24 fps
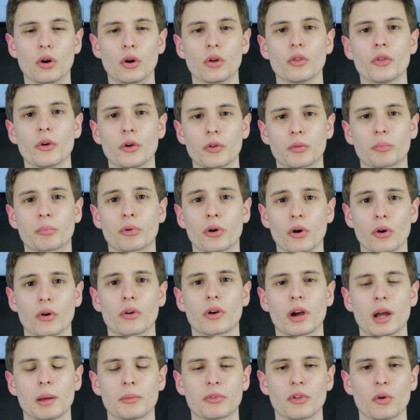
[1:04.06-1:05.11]
all those
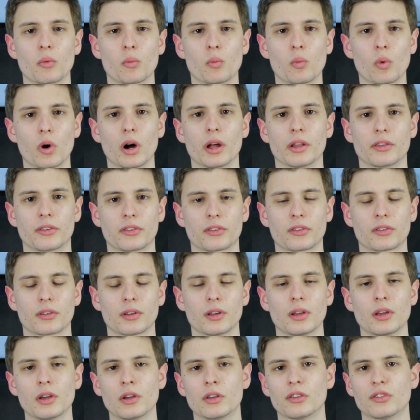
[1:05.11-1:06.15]
programs at once.
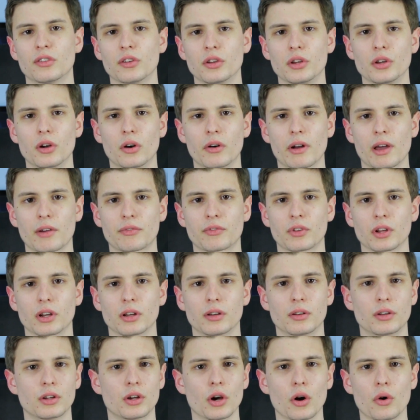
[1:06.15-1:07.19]
So you don't have
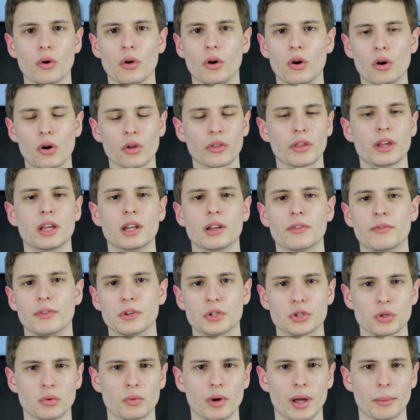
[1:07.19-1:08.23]
to go to all the
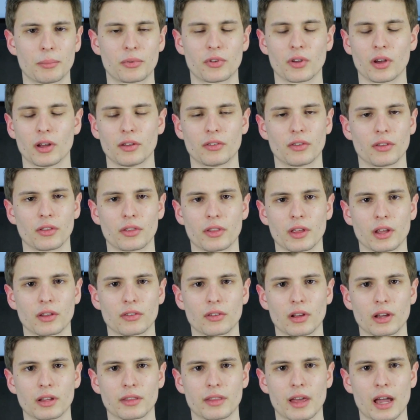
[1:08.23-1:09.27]
individual websites and
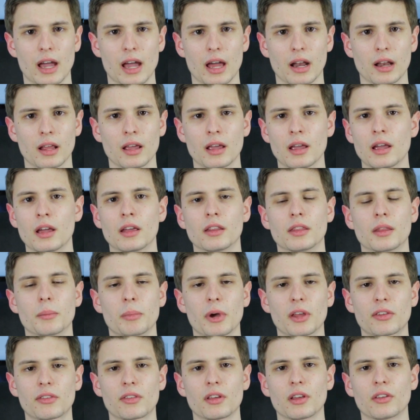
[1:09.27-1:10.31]
things like that. The
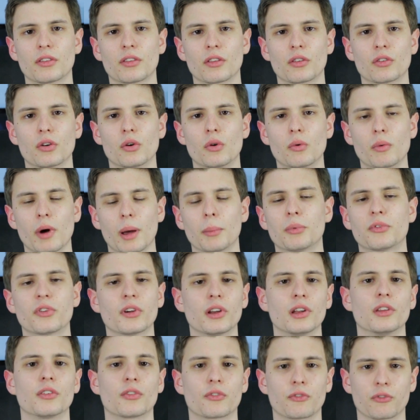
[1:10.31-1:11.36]
best thing is this whole
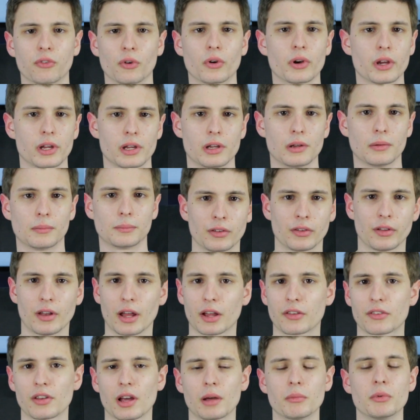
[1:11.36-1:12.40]
website is free. So
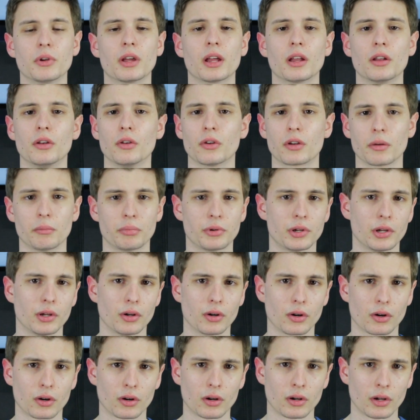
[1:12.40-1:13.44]
next time you get a new
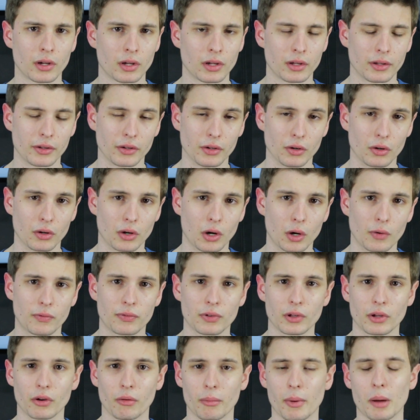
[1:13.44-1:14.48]
computer, you'll
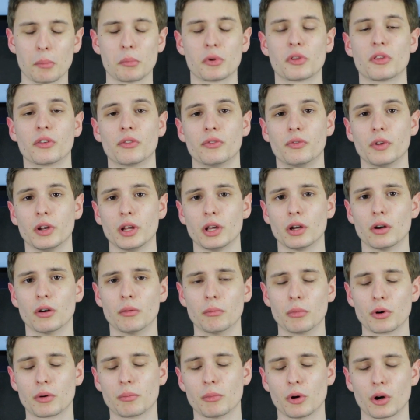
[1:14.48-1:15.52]
hopefully remember this video
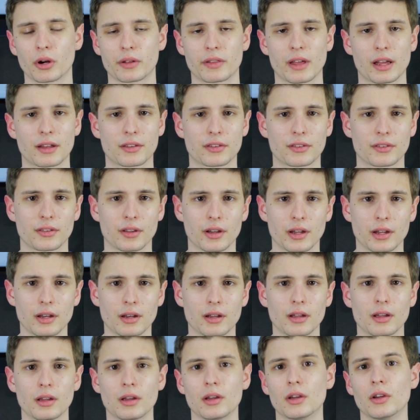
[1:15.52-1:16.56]
and bookmark that
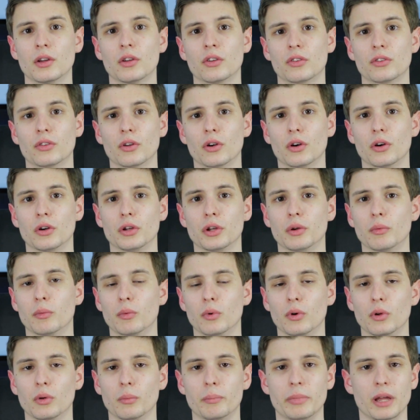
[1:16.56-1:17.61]
site, so you
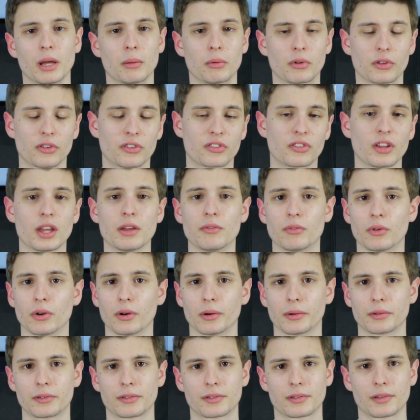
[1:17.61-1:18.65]
will be able to save
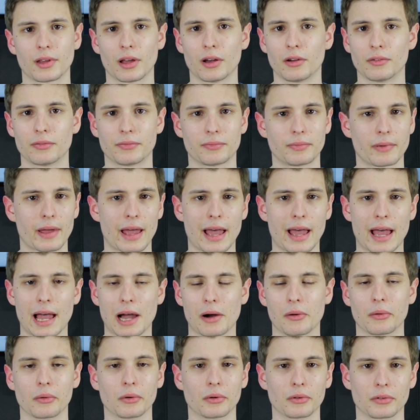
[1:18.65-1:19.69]
yourself
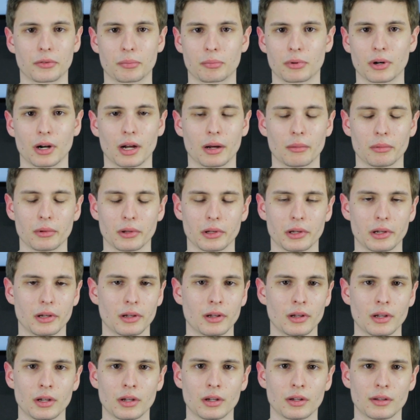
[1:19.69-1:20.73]
hours
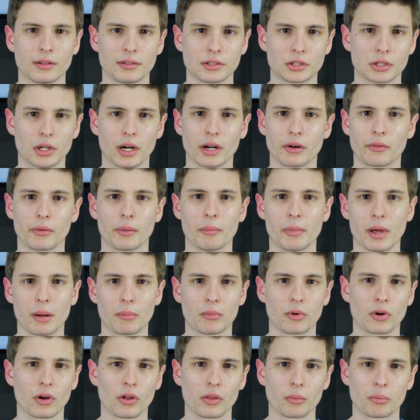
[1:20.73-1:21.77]
probably trying to
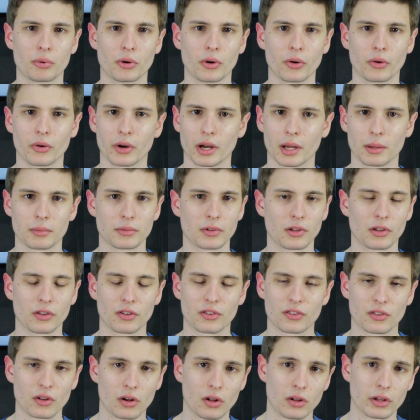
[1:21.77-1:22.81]
remember all the programs and
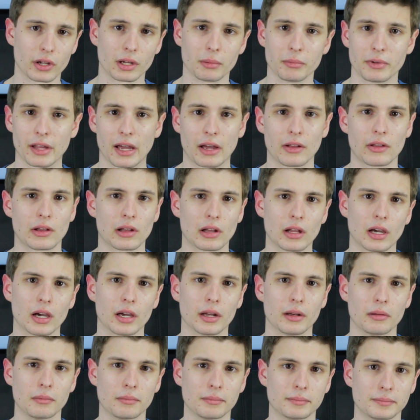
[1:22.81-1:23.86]
installing them down the
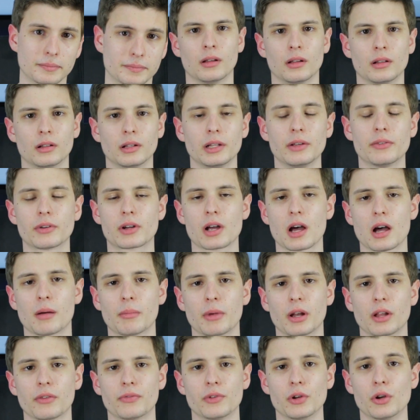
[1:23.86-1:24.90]
line. Leave a
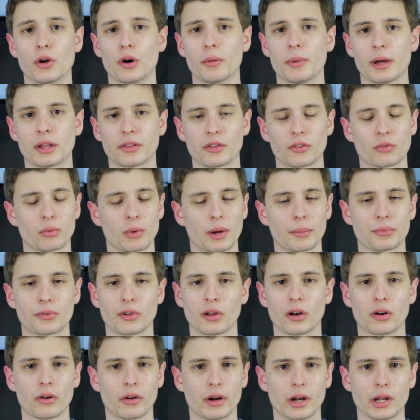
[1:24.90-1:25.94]
comment if you know about this
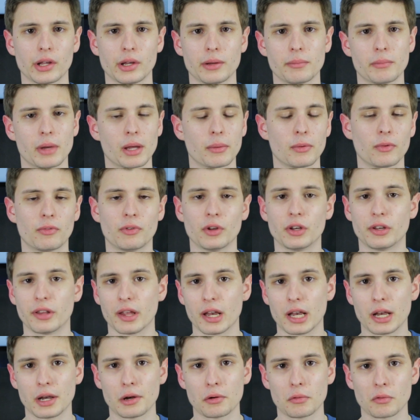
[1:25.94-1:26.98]
website already, maybe if you
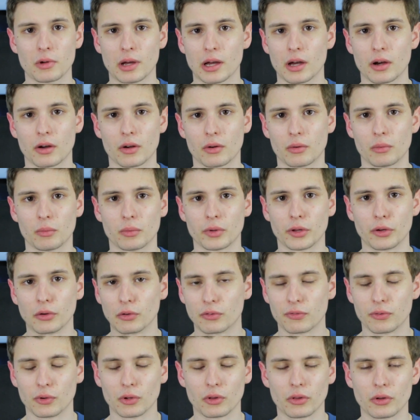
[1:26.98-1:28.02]
didn't, how
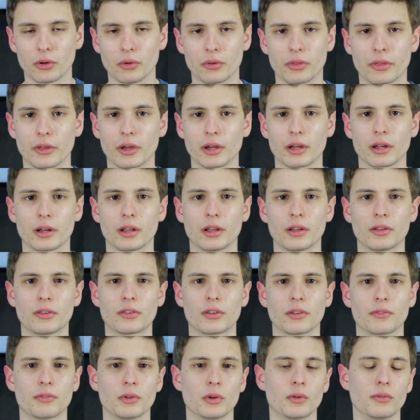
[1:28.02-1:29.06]
useful you think it
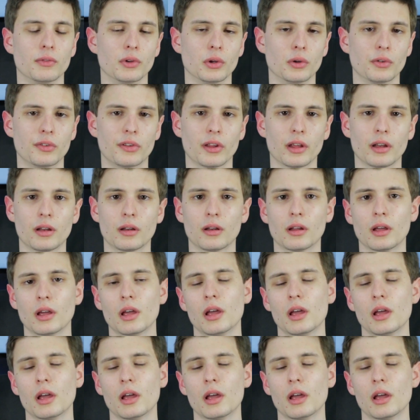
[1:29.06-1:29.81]
is if you've used it.